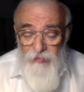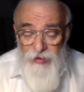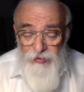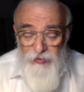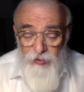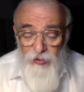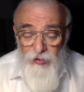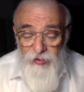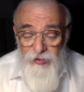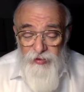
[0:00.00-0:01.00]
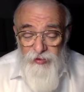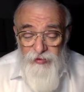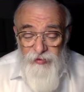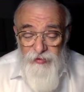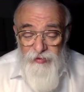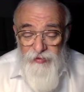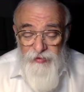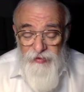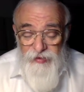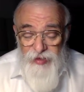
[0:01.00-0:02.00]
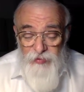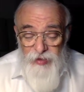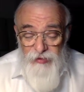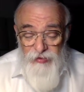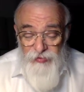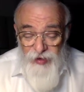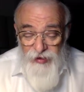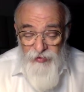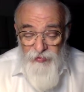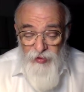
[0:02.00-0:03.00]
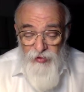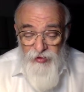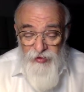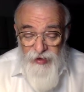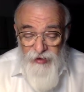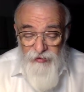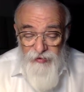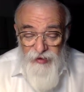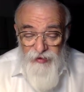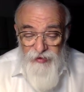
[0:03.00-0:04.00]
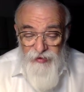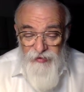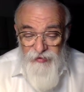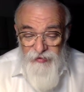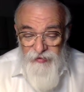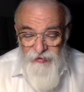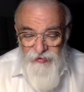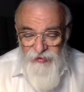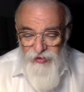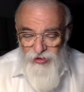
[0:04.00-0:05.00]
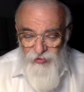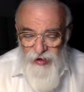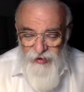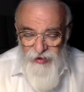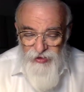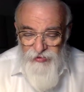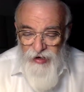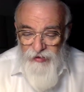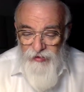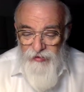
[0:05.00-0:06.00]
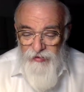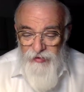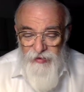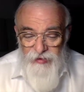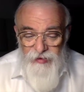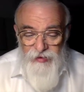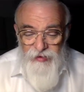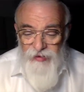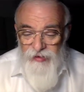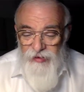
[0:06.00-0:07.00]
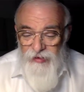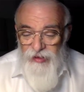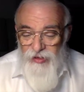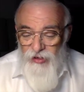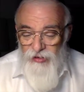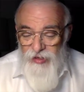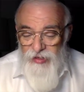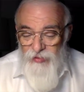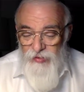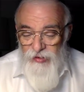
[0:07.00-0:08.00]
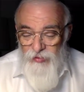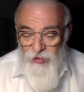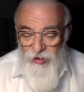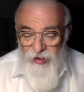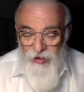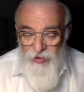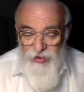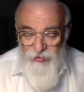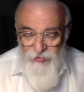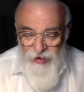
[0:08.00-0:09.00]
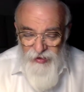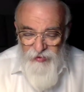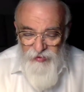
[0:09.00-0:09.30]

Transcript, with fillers: before it has been refined and broken down and the the gishmak extracted, the konis the mayach, which the mind